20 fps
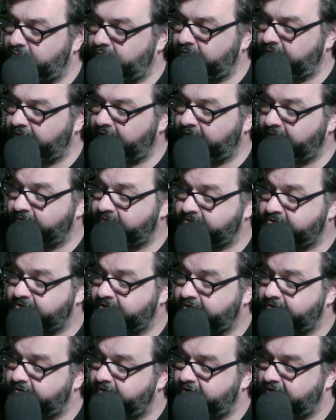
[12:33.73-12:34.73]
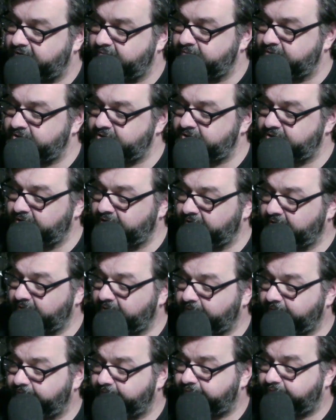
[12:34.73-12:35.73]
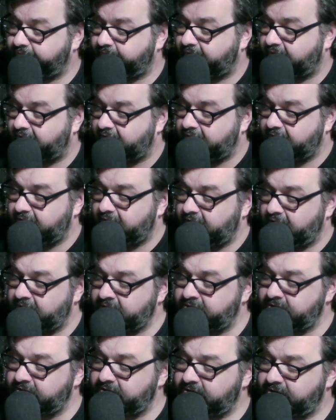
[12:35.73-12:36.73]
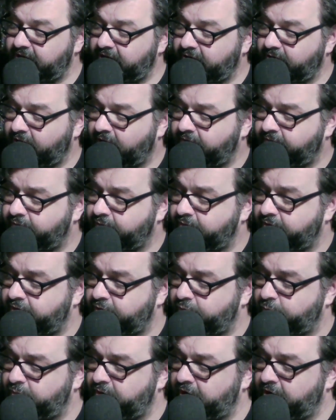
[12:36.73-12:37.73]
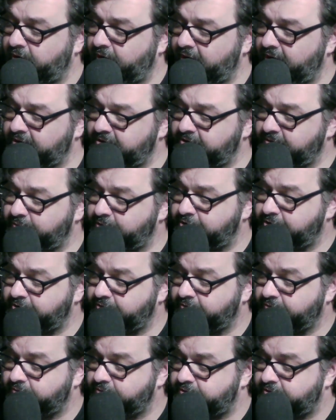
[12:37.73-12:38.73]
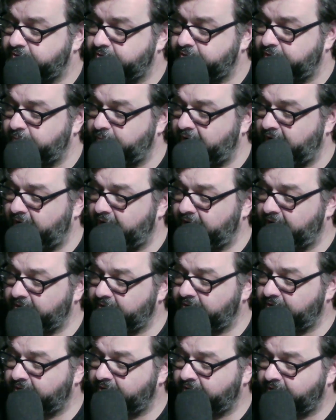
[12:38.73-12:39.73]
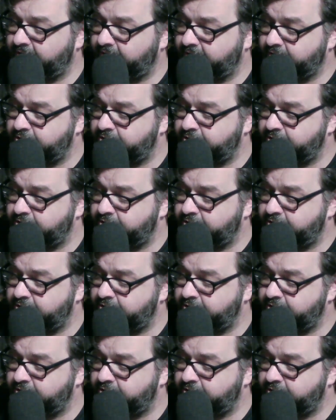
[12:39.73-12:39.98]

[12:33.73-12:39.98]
what do you have to say to that, Miss Steele? I sent Taylor out for another pair and some shoes. They're in a bag in the